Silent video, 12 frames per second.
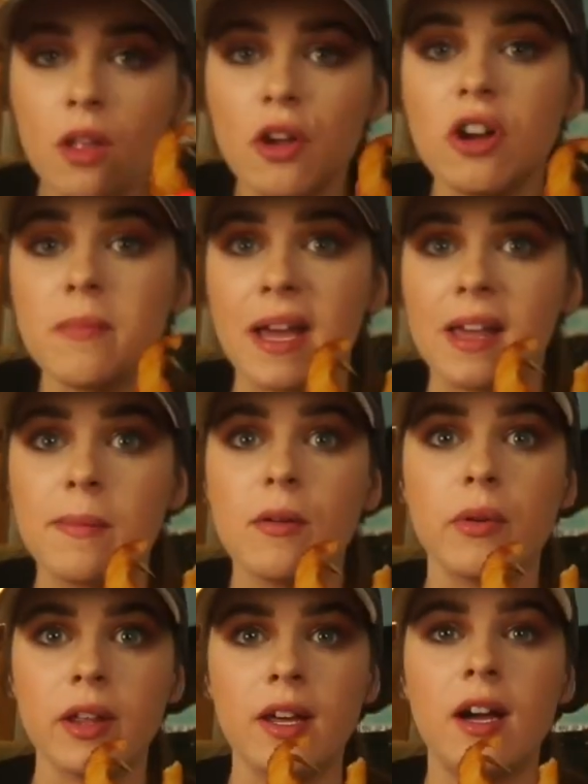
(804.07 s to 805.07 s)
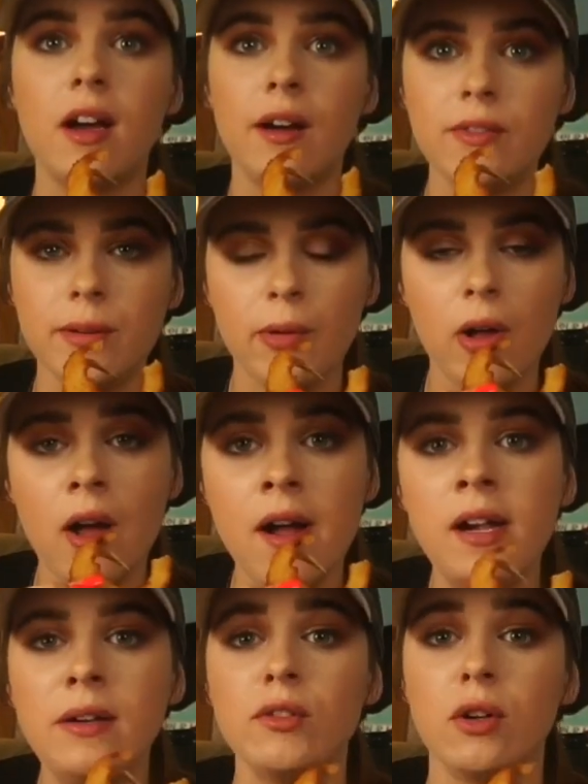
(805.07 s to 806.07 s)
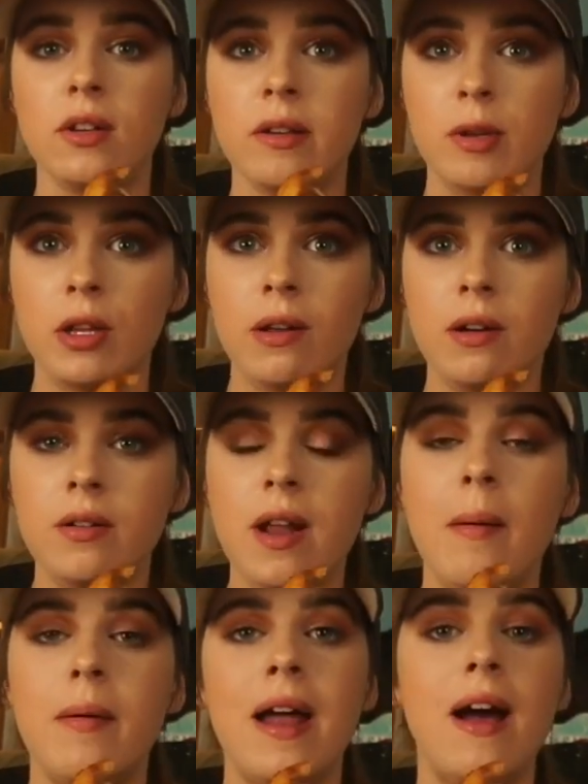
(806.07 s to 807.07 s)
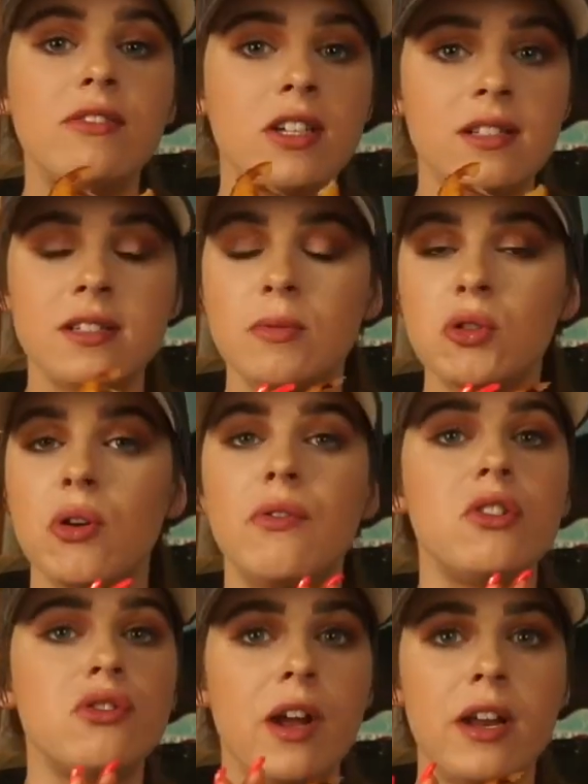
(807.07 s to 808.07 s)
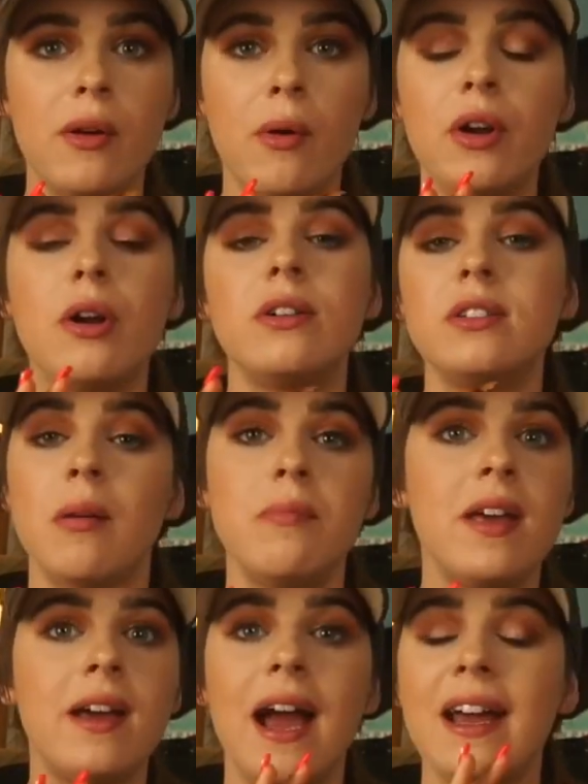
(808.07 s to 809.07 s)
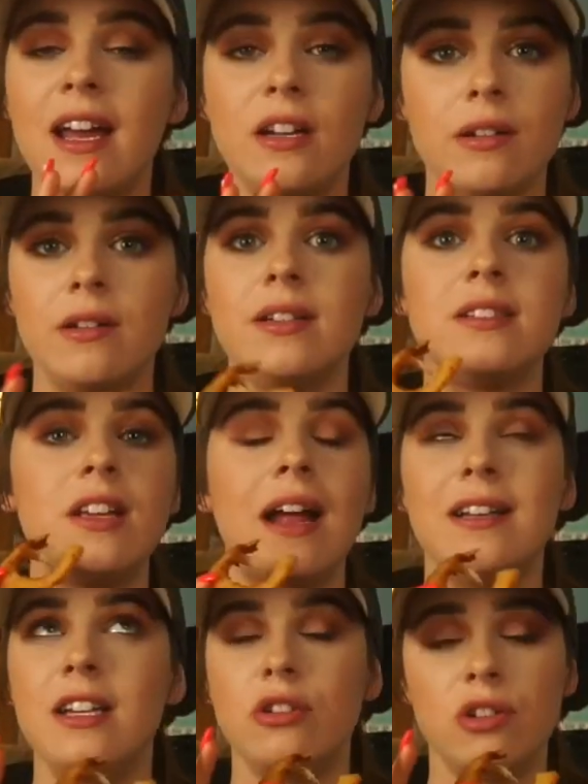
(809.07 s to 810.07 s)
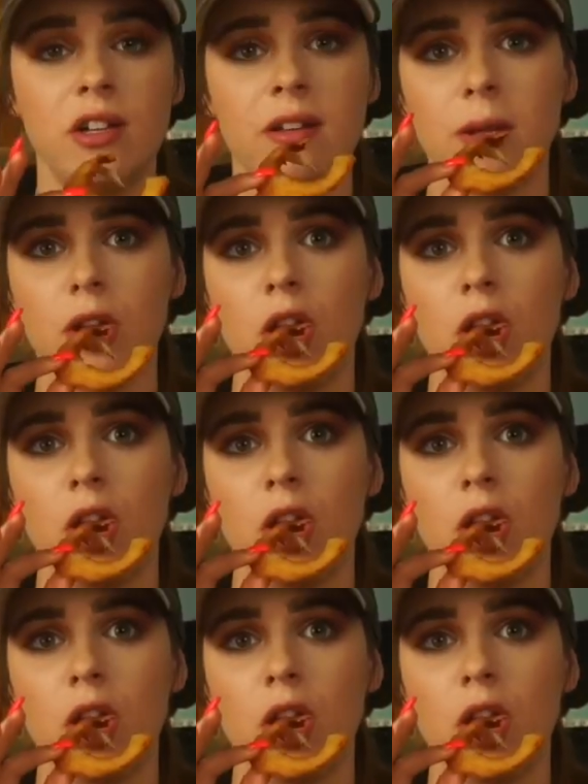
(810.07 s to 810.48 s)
You're making me really uncomfortable. If you don't leave me alone, I'm gonna have to get some sort of restraining order or something. I can't do this. I need you to leave me